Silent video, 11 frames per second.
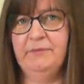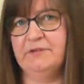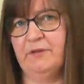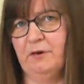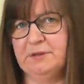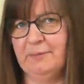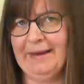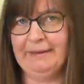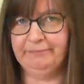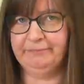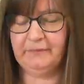as far as a
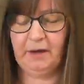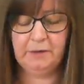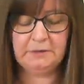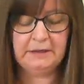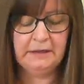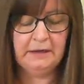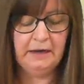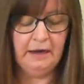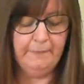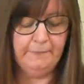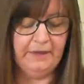pen goes.
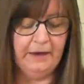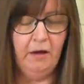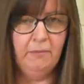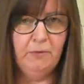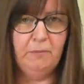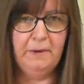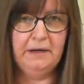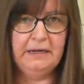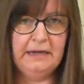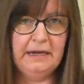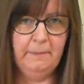They are more money,